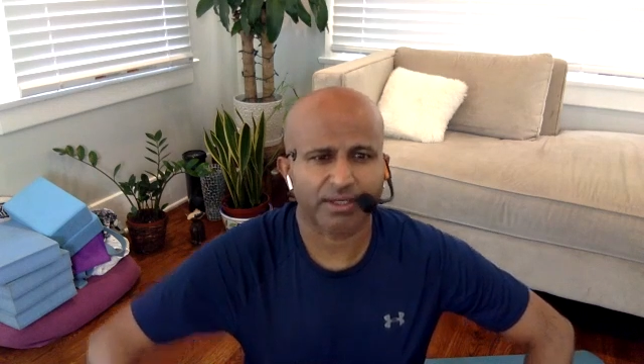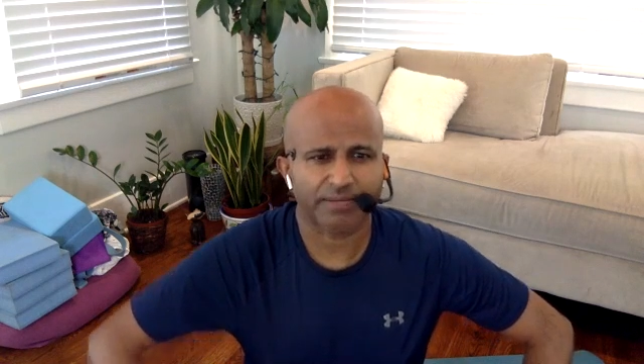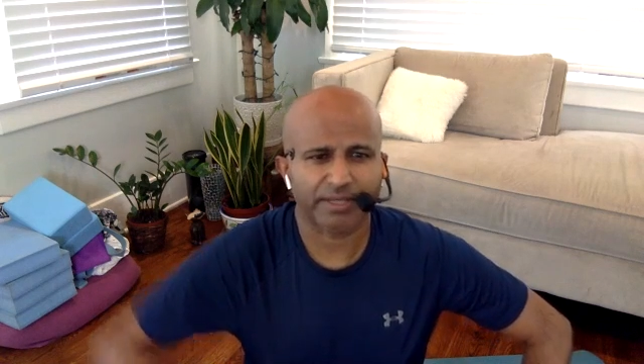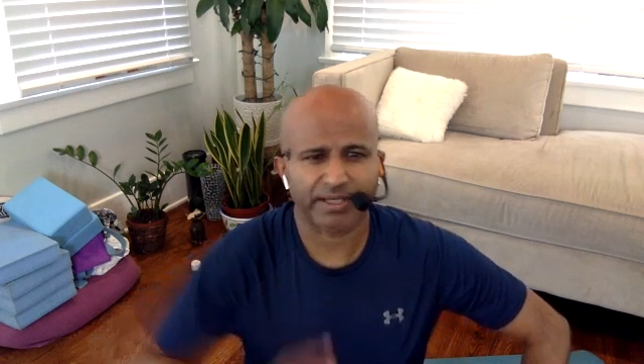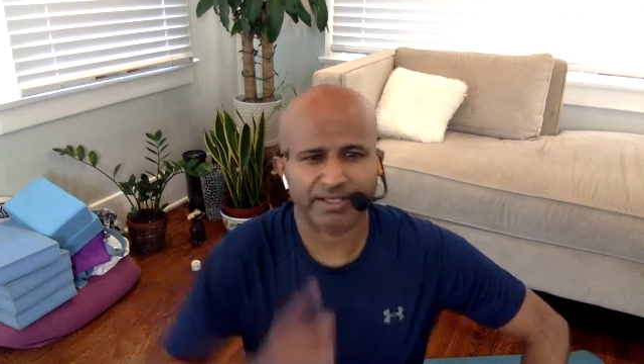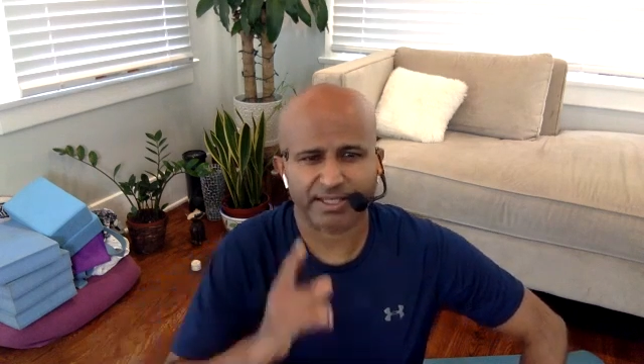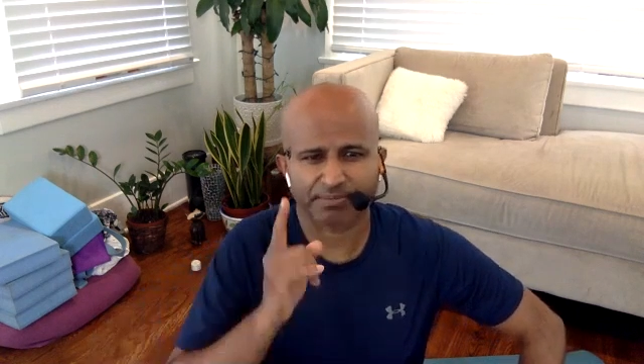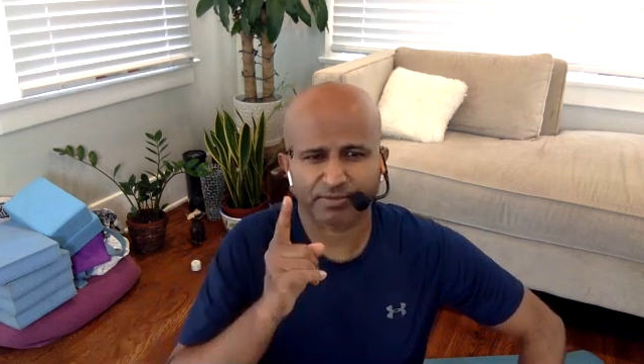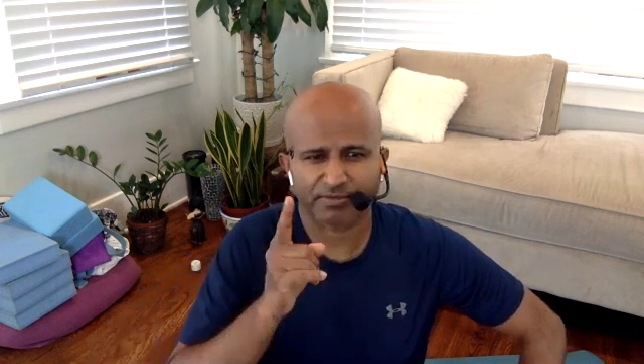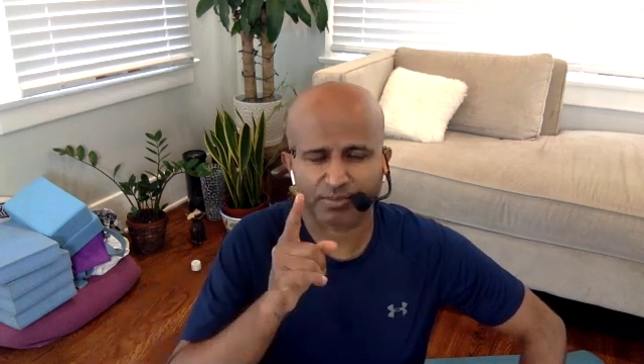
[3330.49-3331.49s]
I mean,
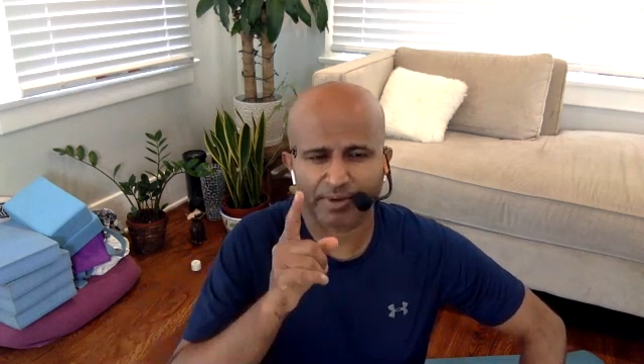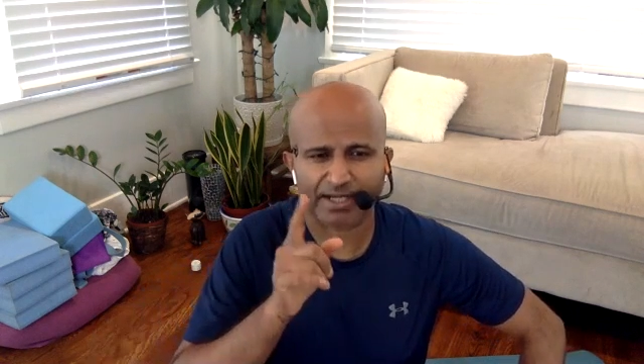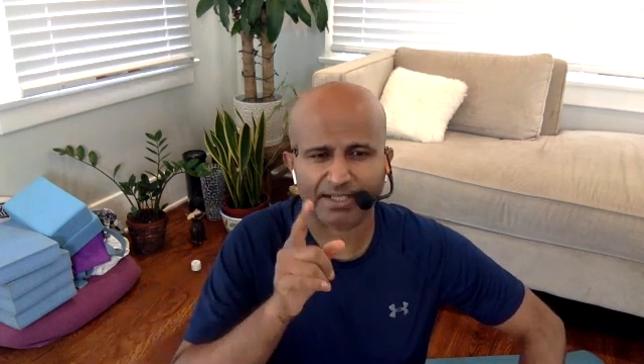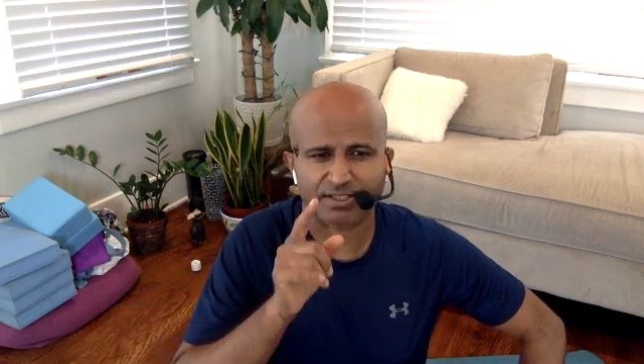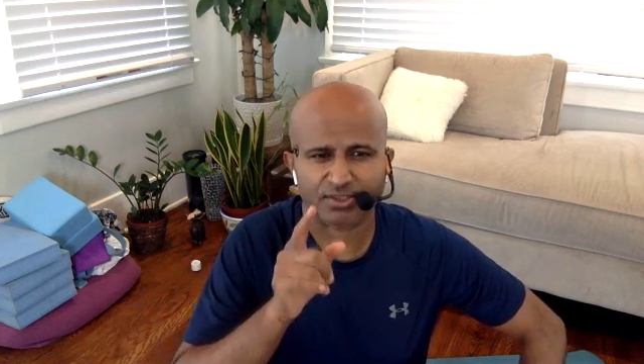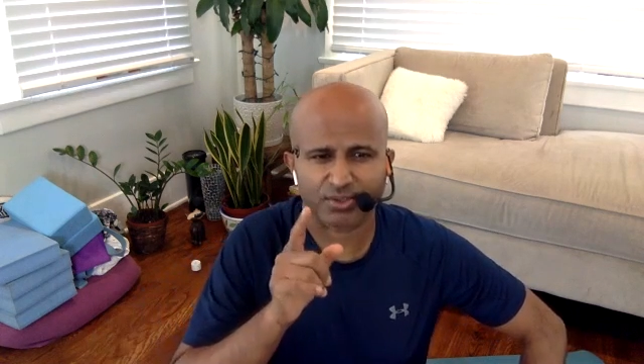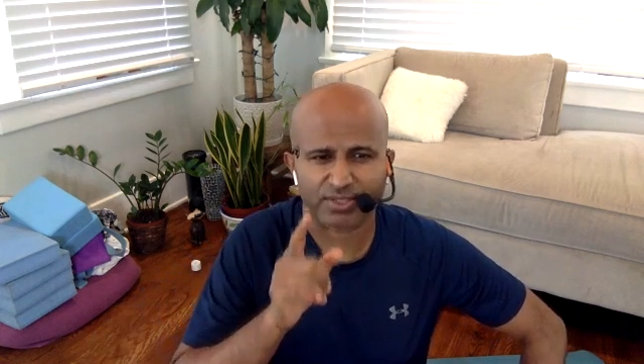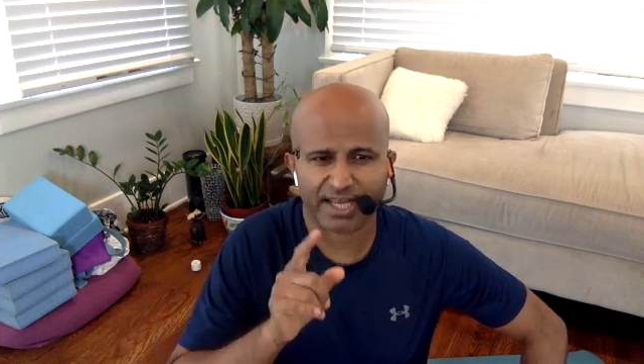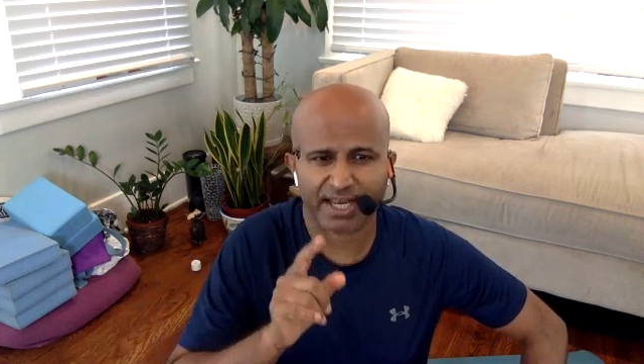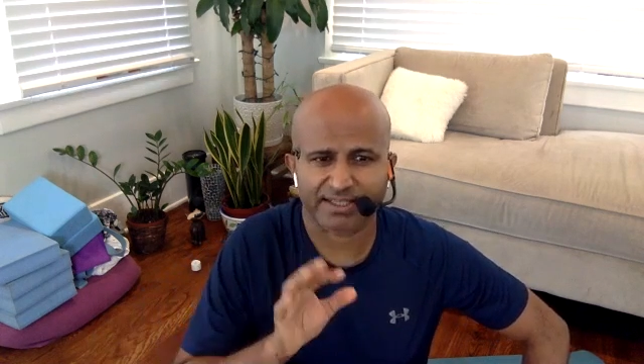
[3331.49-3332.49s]
except if you're practicing shoulder
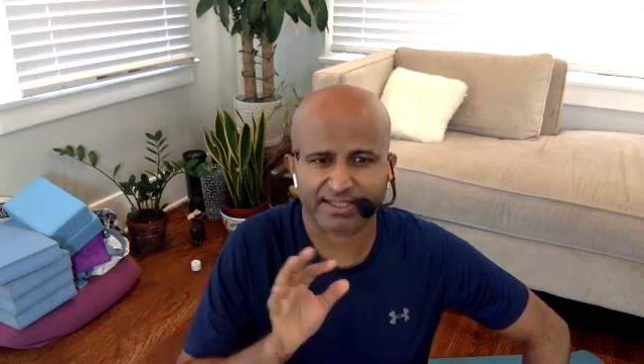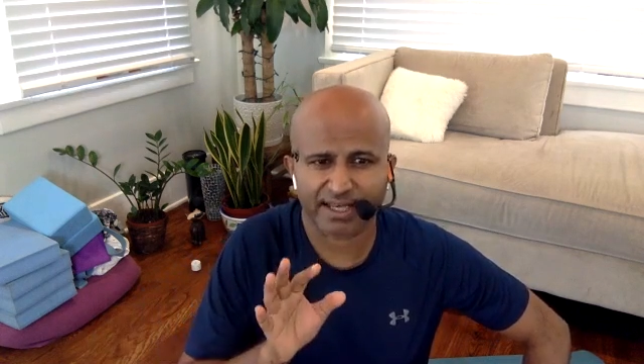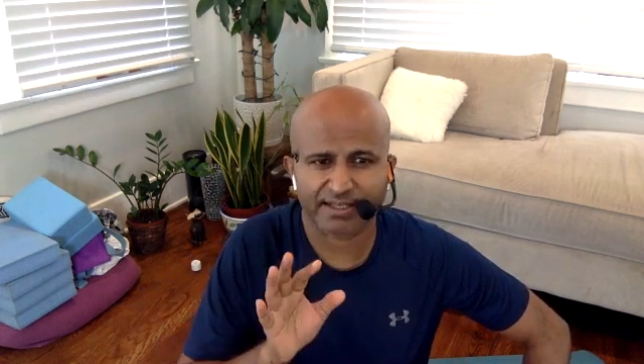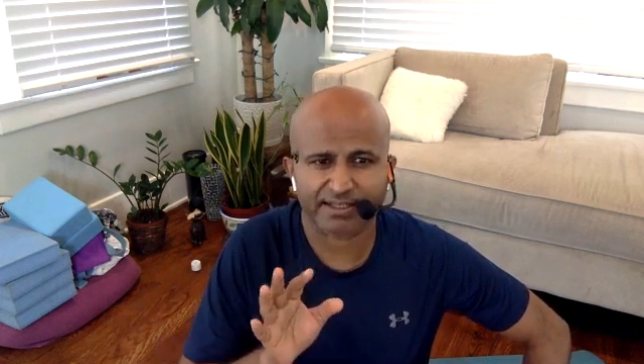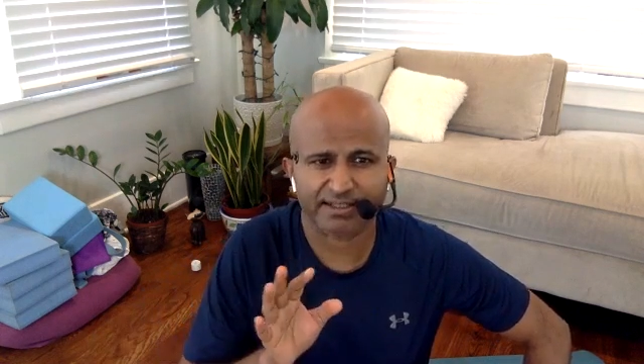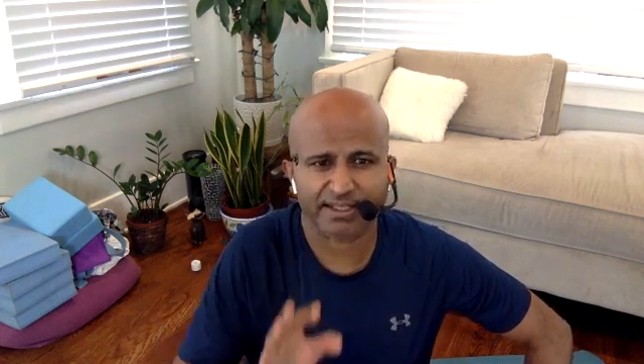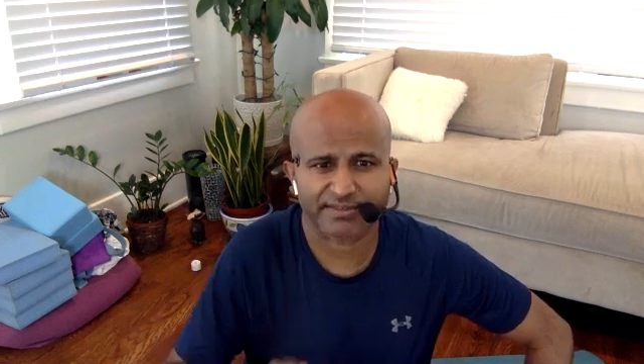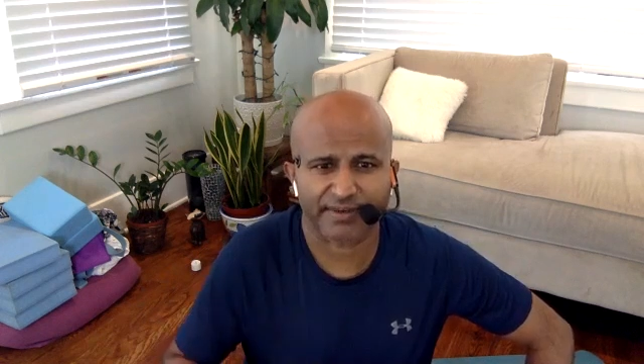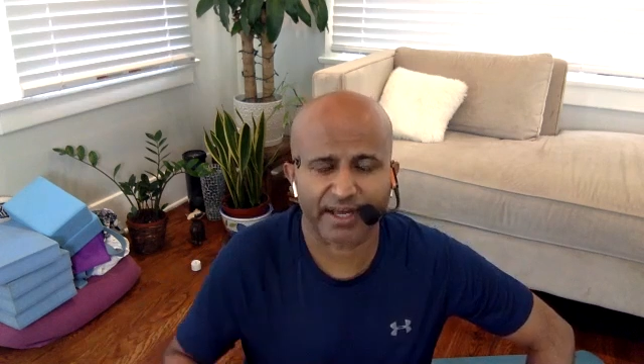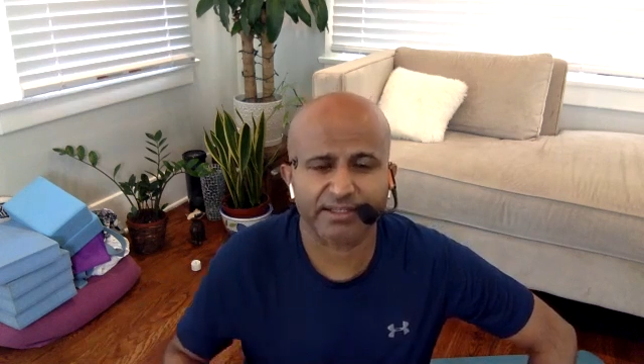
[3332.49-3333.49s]
stand at the center,
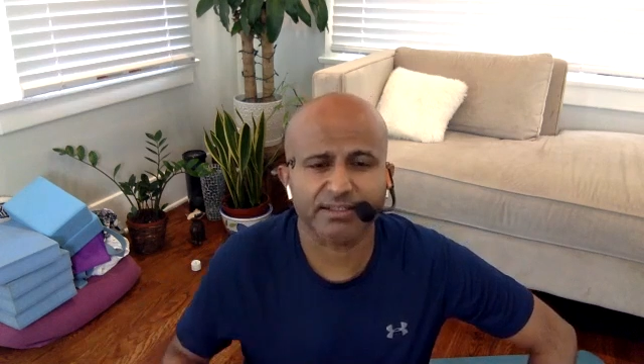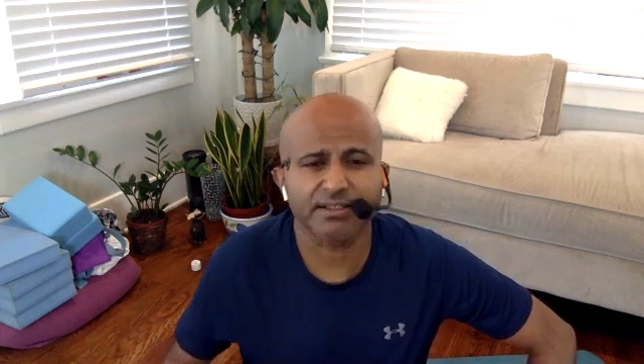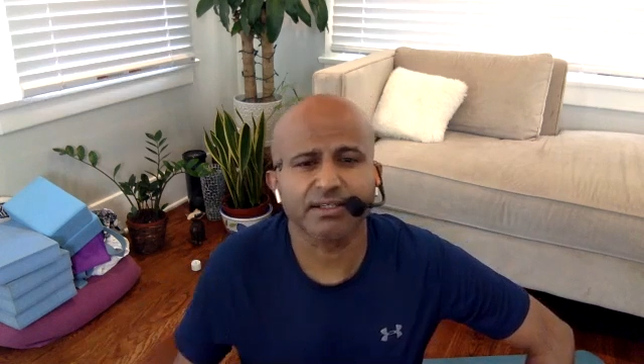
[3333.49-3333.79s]
that's fine.